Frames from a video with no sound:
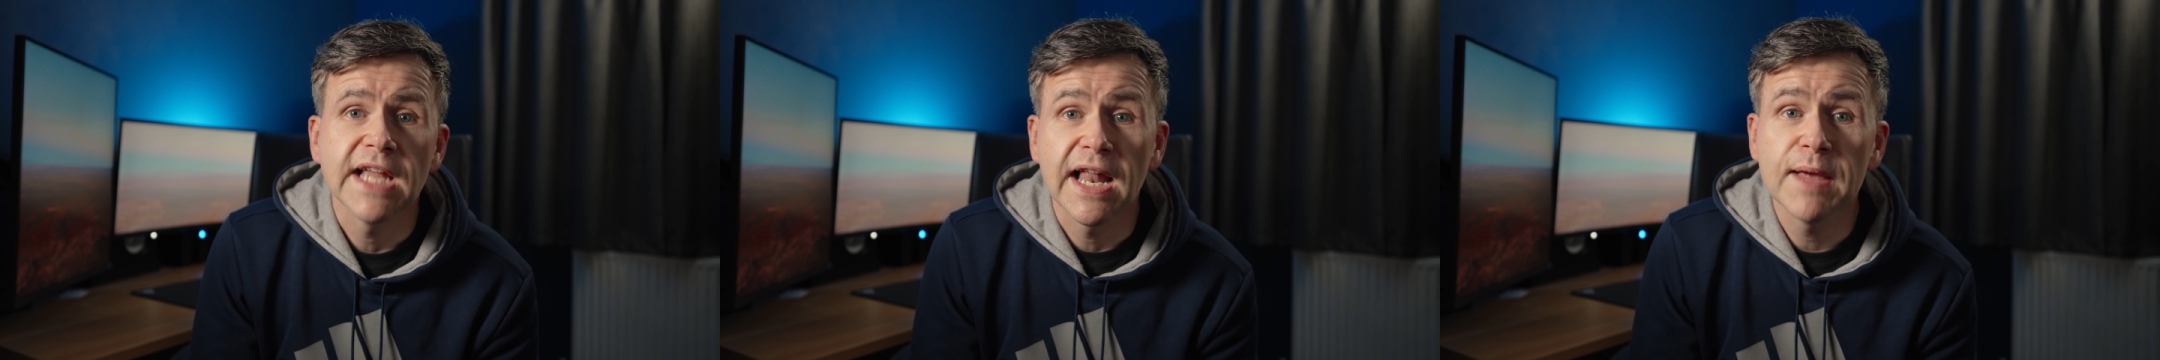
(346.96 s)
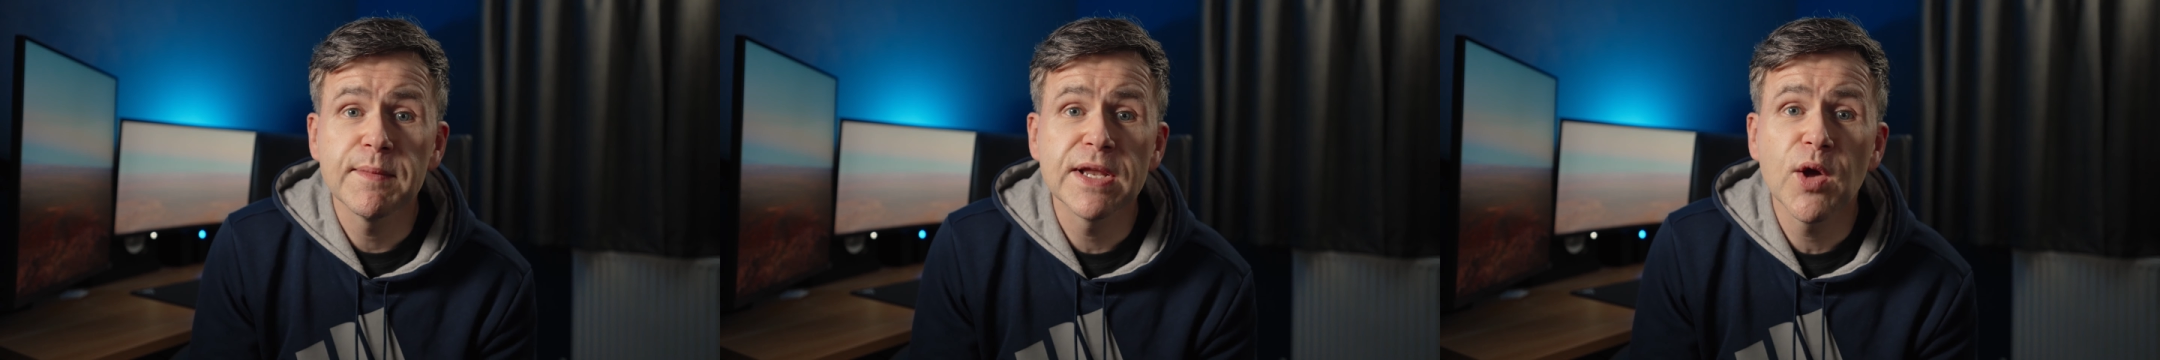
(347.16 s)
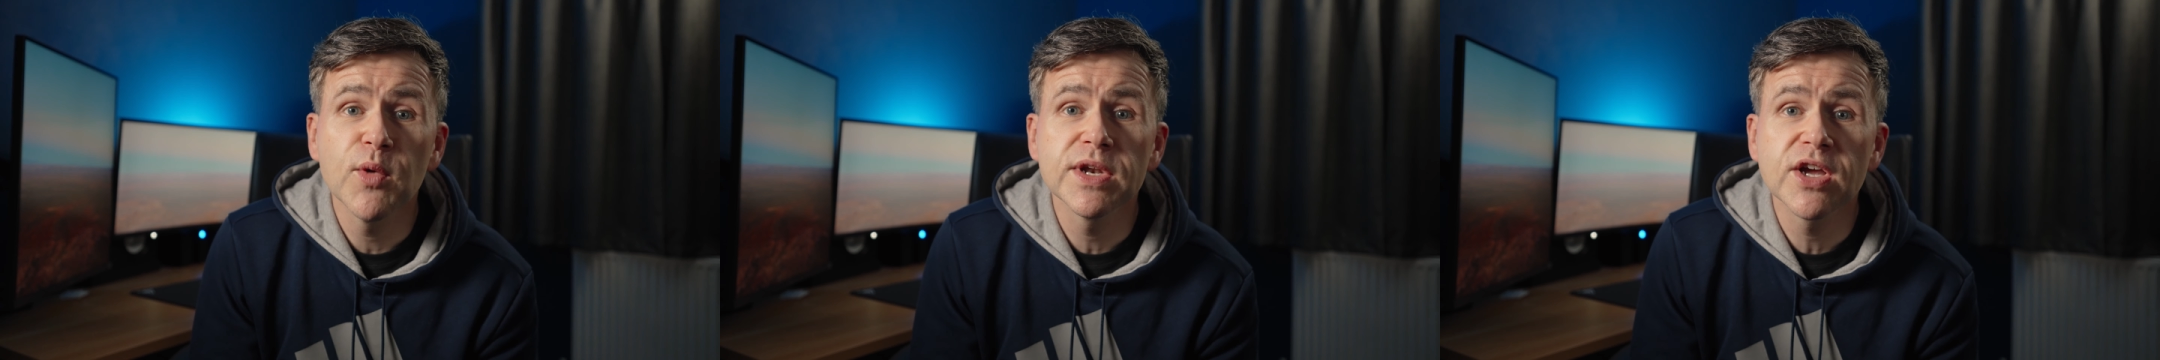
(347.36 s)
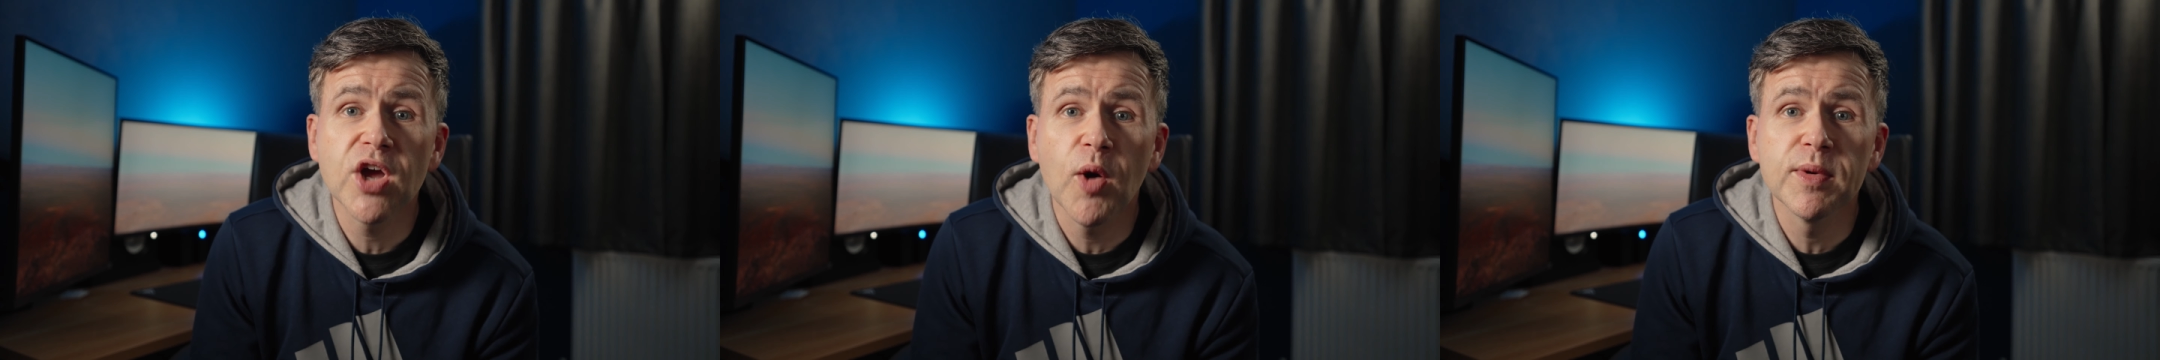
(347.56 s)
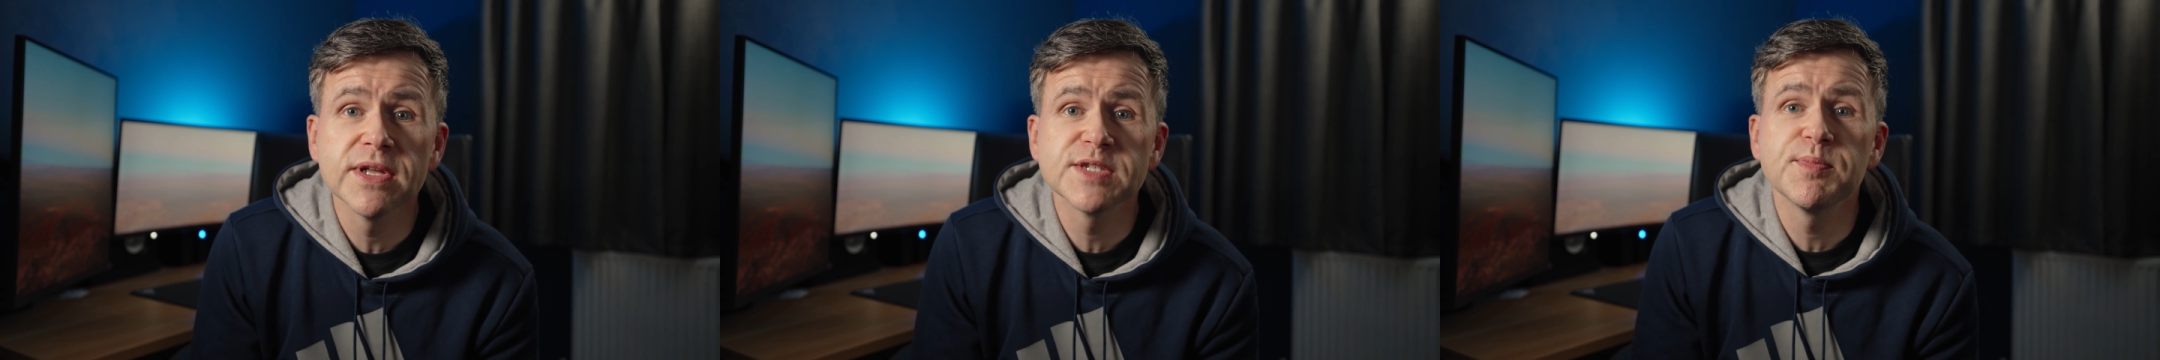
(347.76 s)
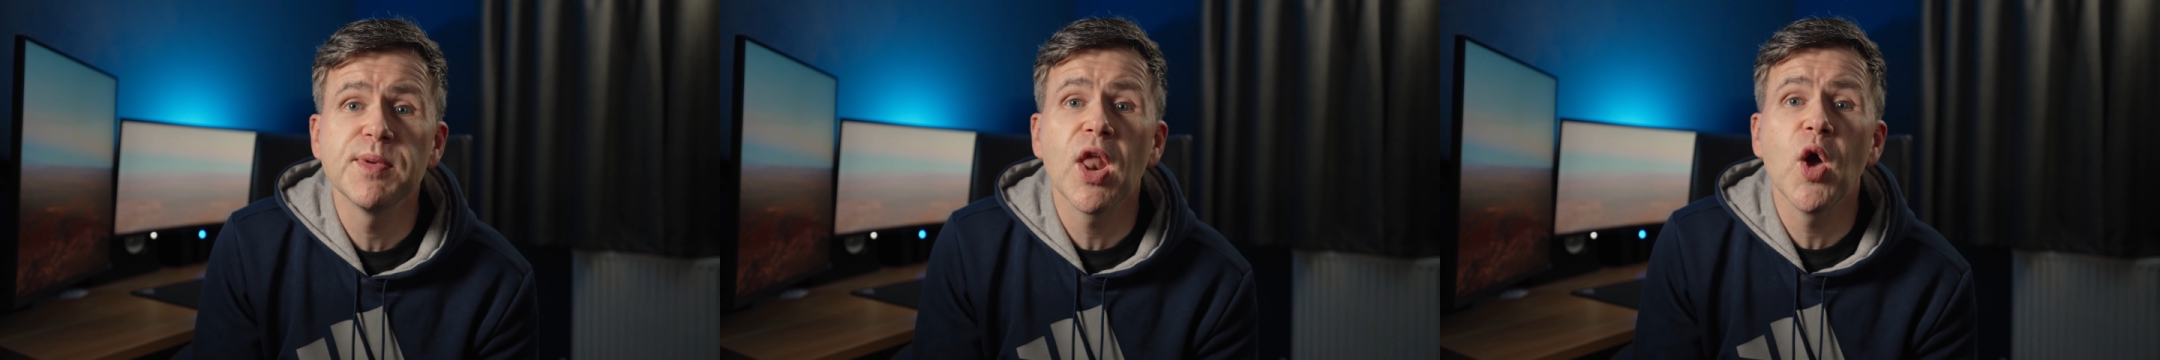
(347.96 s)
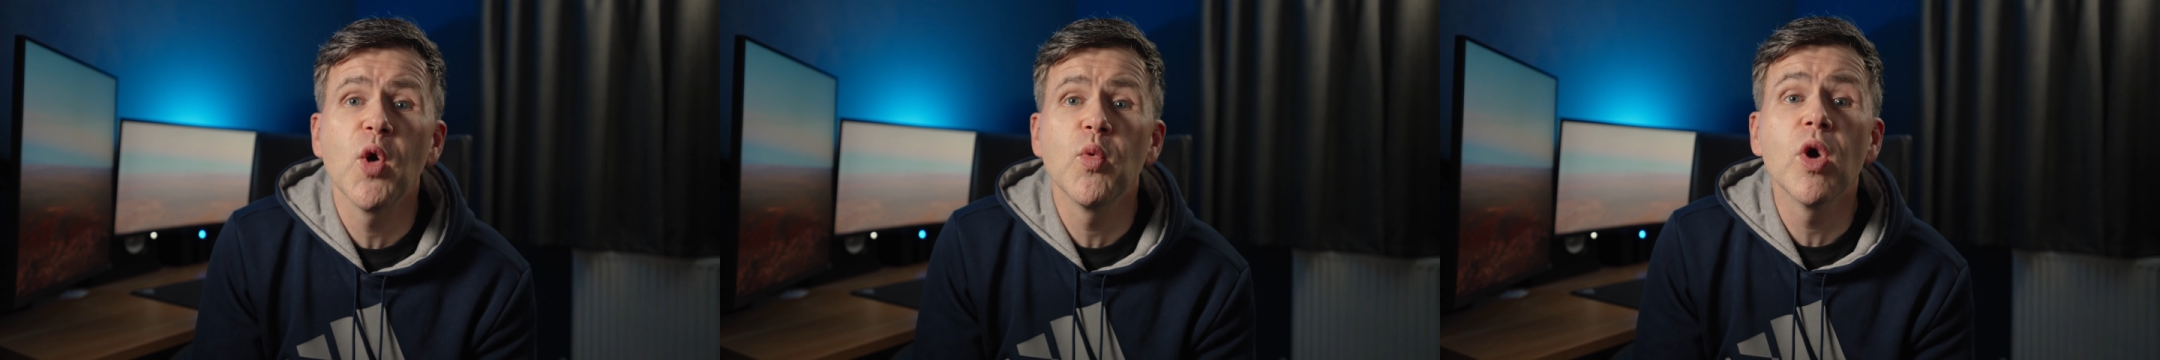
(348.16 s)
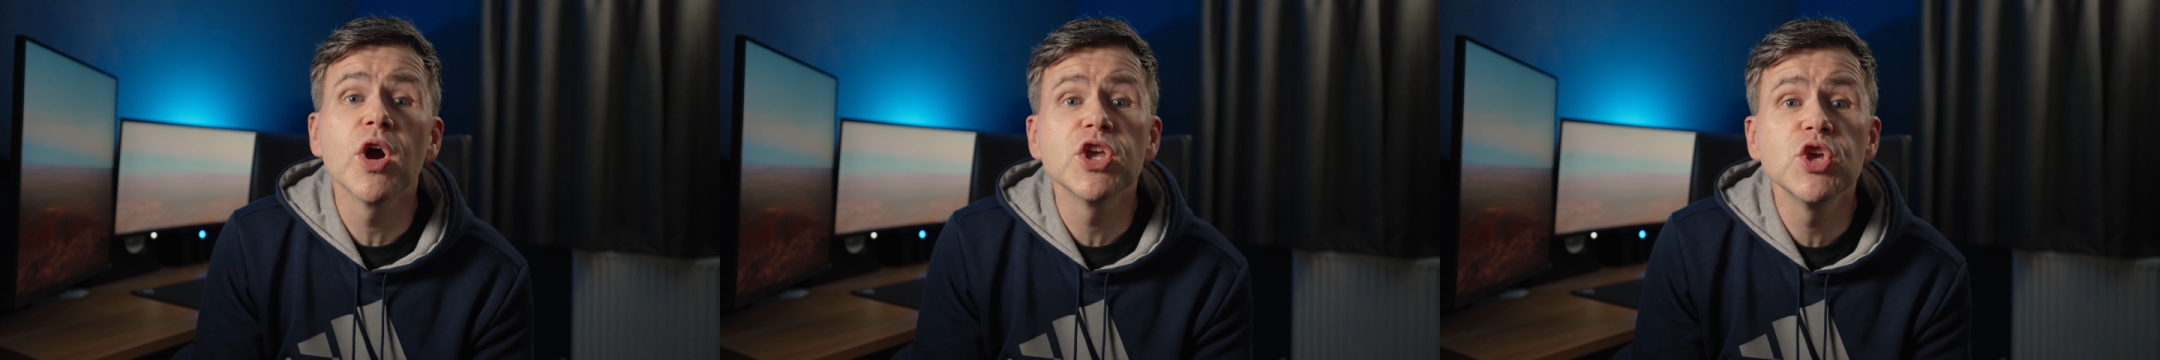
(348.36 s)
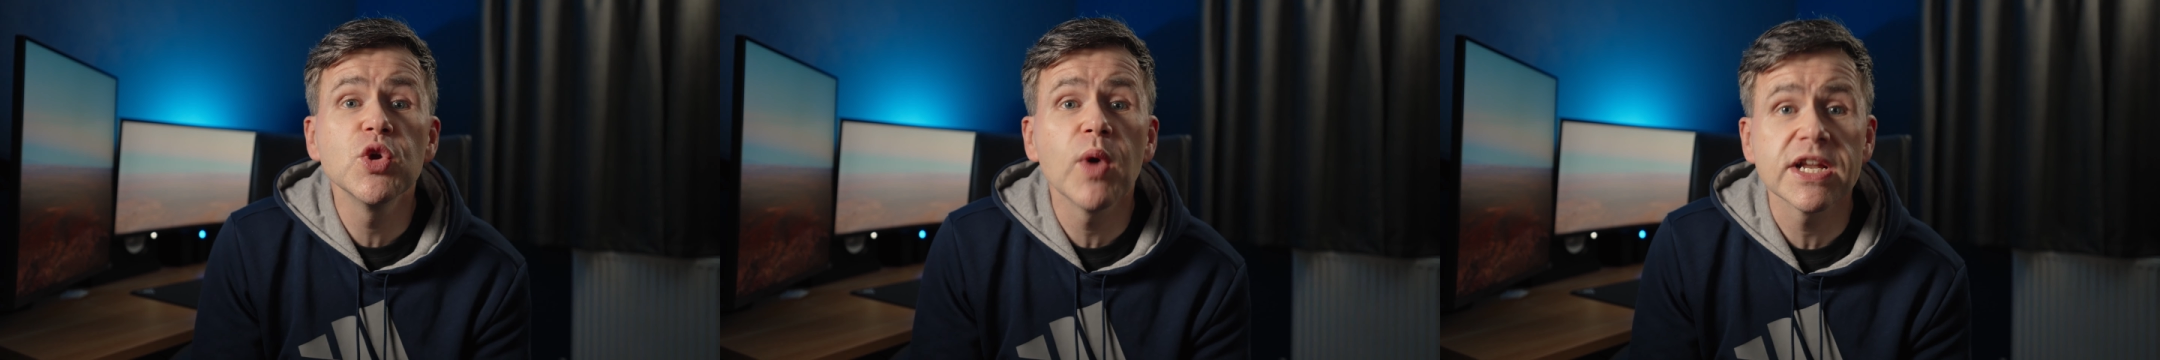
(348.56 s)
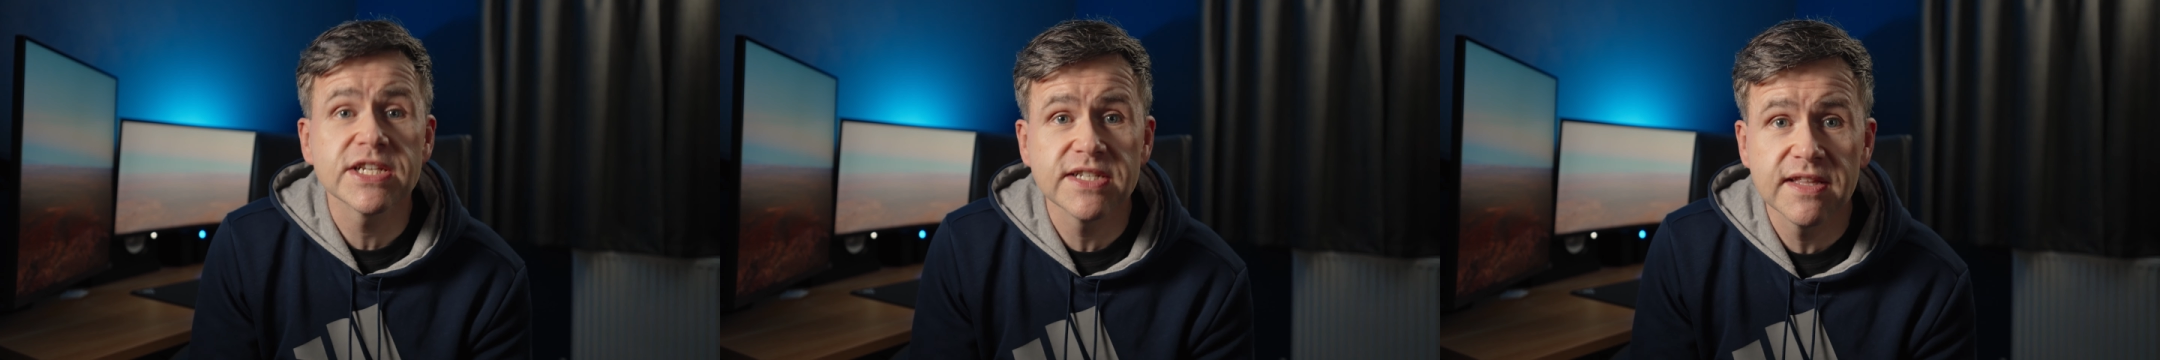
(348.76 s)
Now let me know in the comments below what
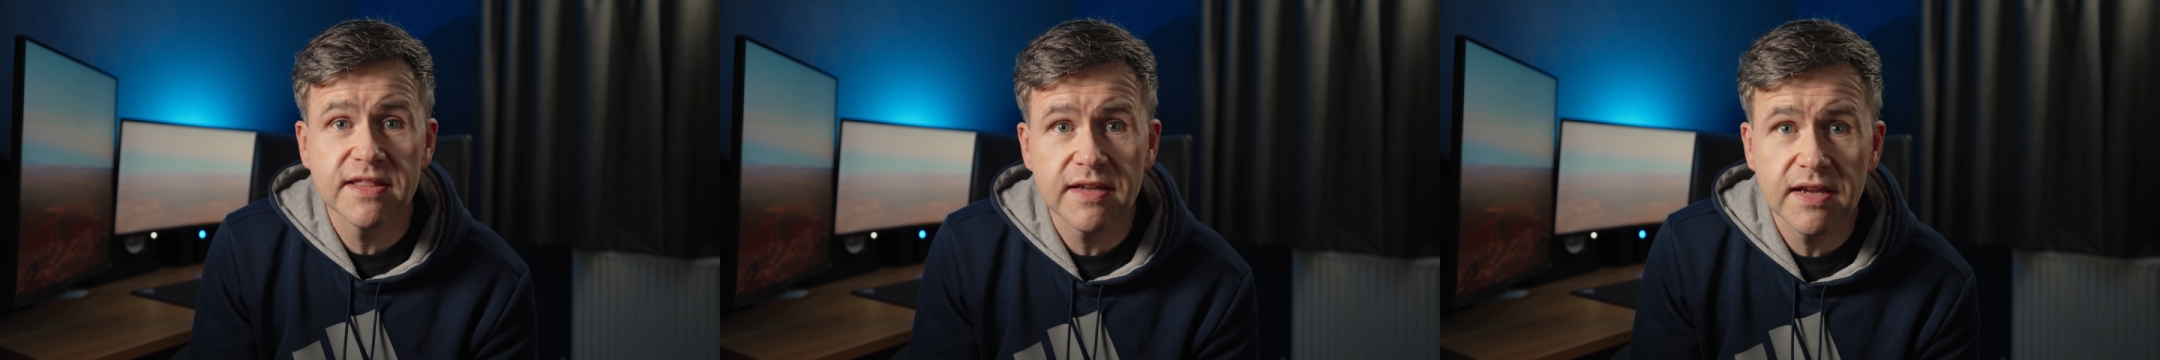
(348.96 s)
you actually